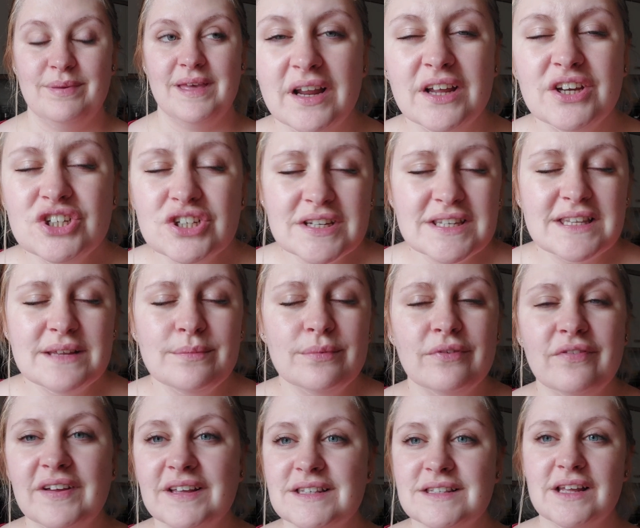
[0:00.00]
like just
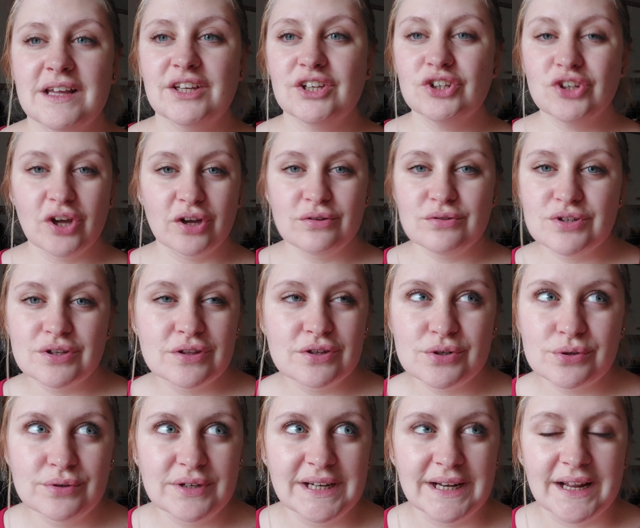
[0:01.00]
simple things like go to the
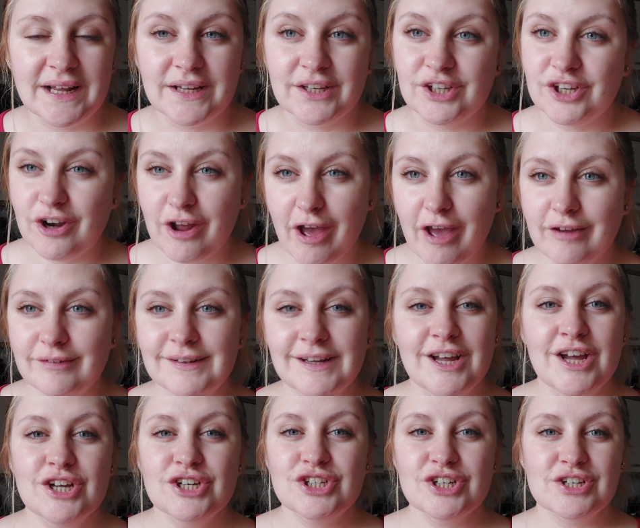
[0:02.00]
toilet, you know,
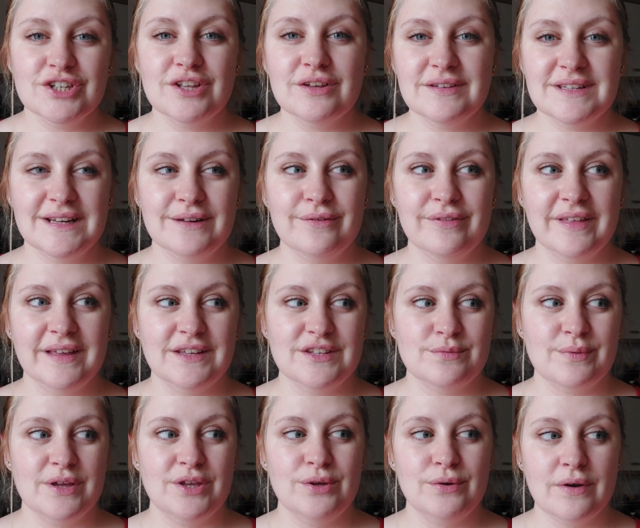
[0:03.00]
just those little
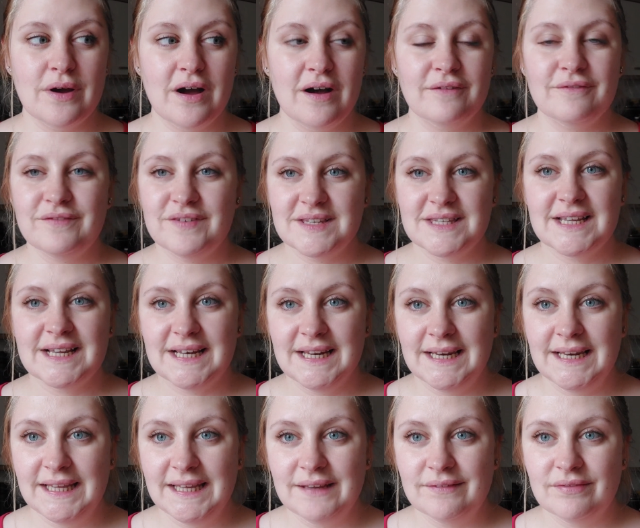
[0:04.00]
things where you can't physically
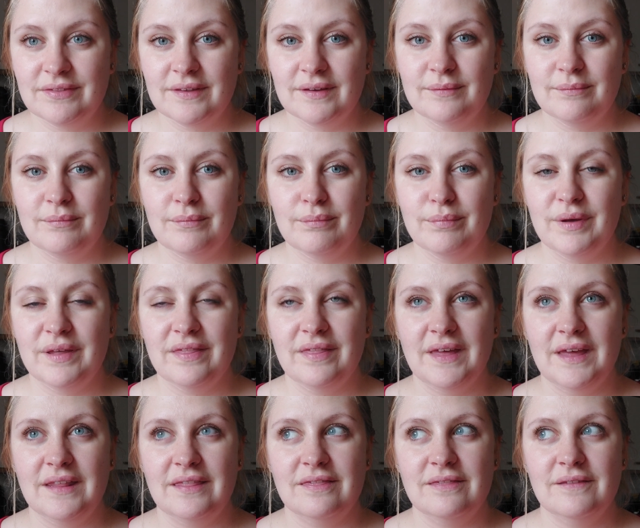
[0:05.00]
leave them but
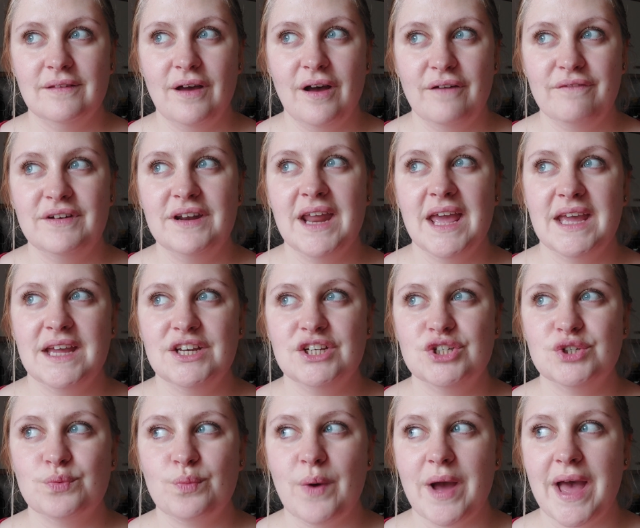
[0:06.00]
they're of an
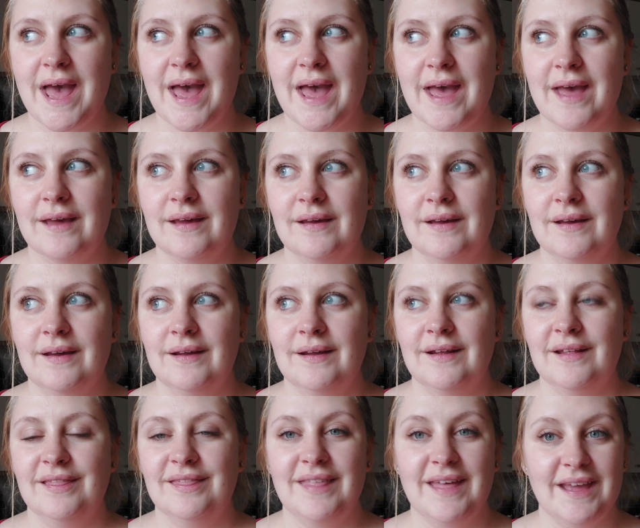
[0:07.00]
age where
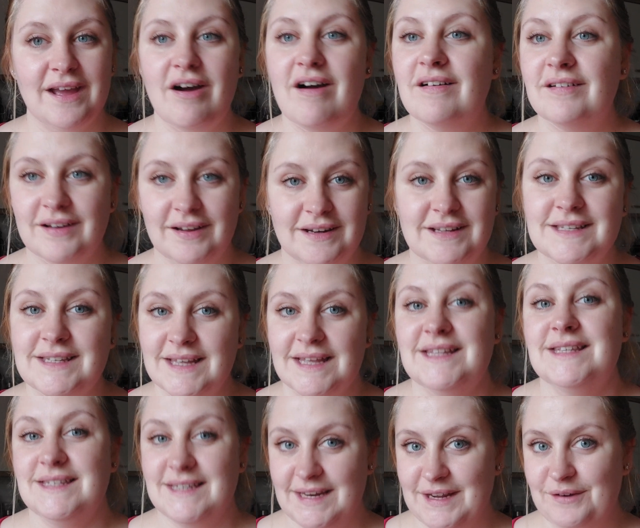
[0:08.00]
they aren't going to
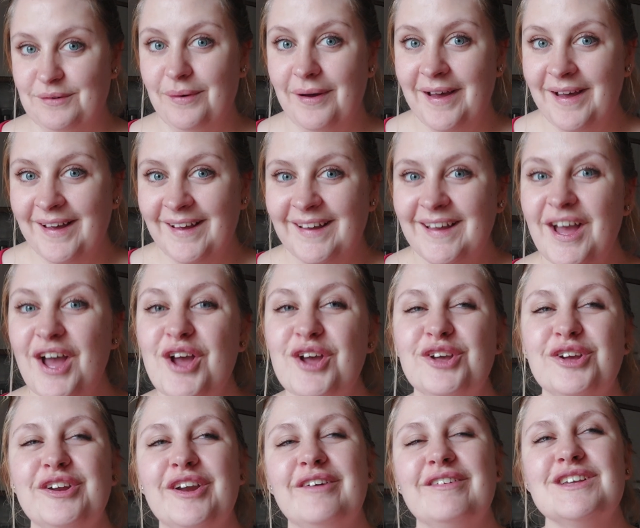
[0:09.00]
sit still.
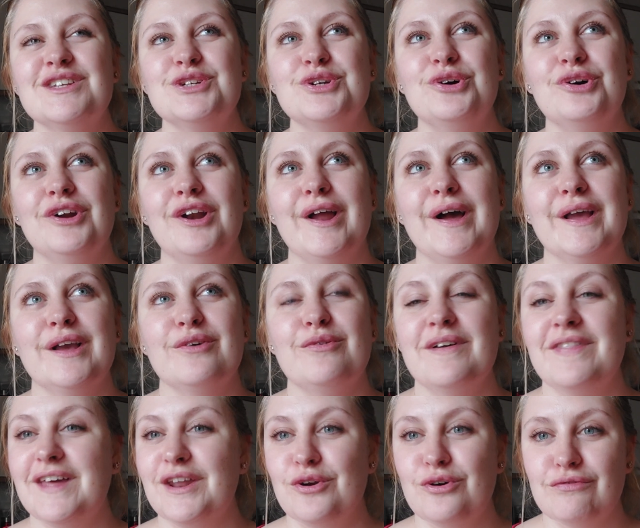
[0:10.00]
You know, it's not like
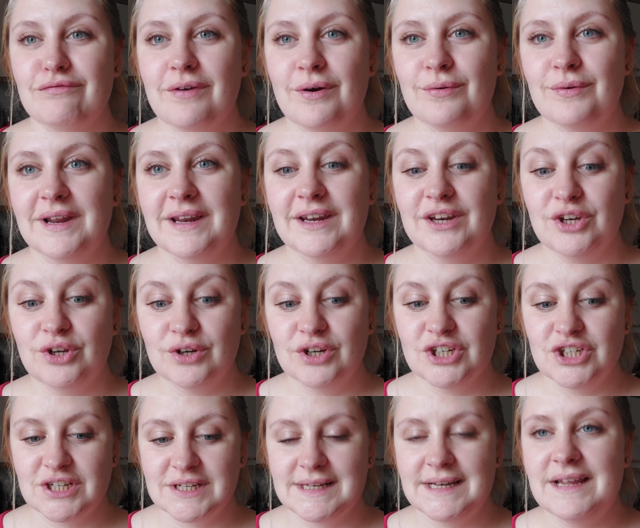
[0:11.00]
when they're not rolling and you
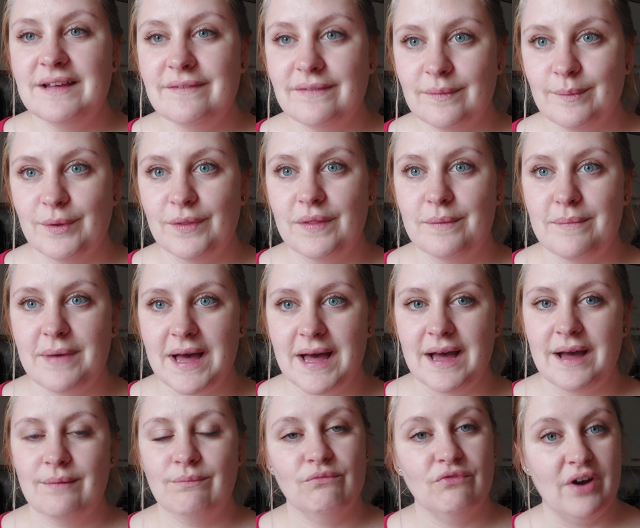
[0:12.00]
can just leave them on the
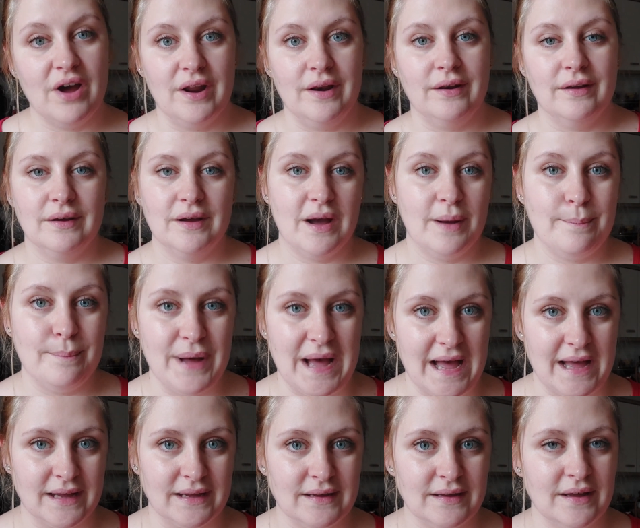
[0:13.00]
mat and run and come
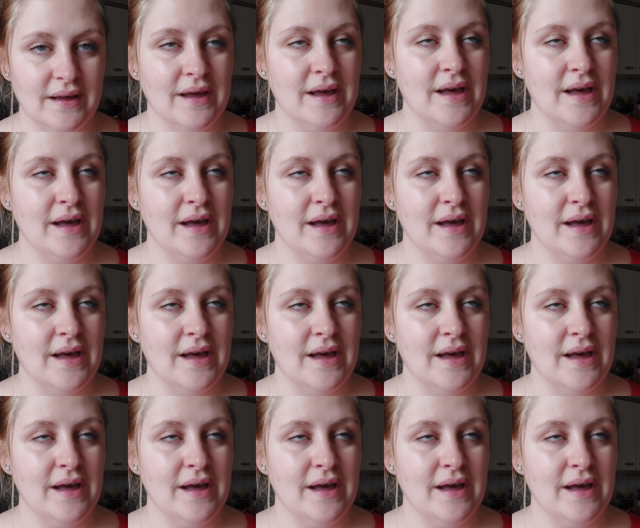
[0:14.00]
back,